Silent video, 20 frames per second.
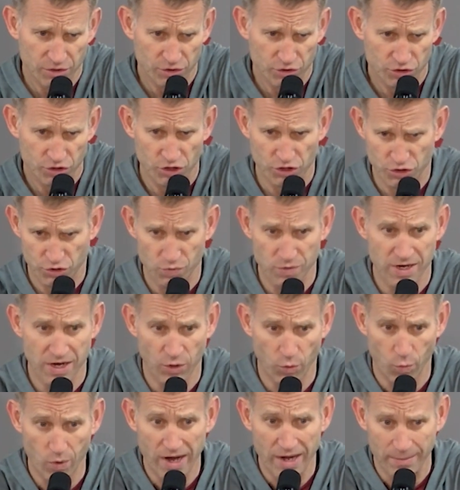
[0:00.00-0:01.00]
just to get a
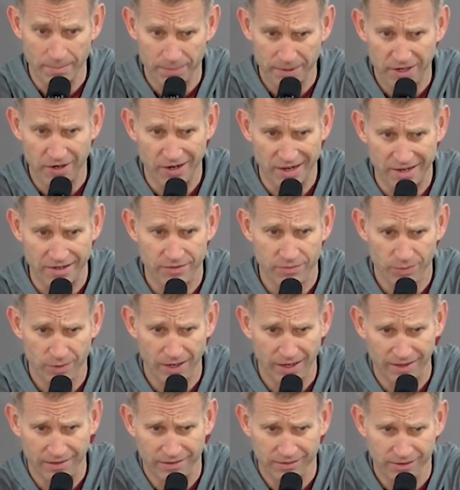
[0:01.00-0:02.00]
win, period. We're
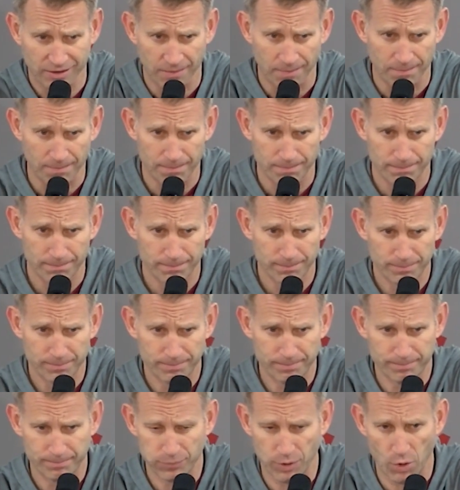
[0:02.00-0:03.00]
not going to
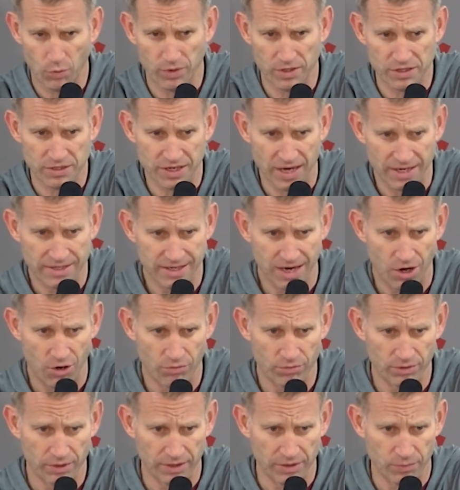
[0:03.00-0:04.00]
blow these guys
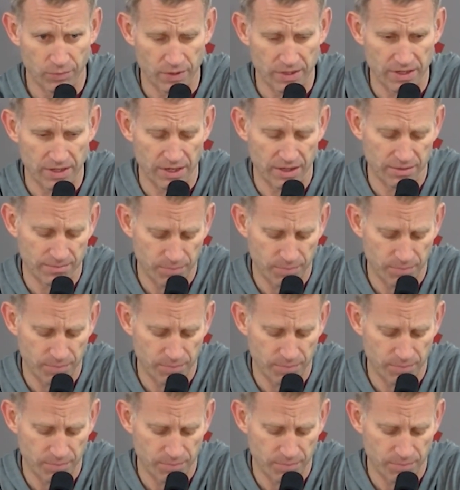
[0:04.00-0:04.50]
out like we did.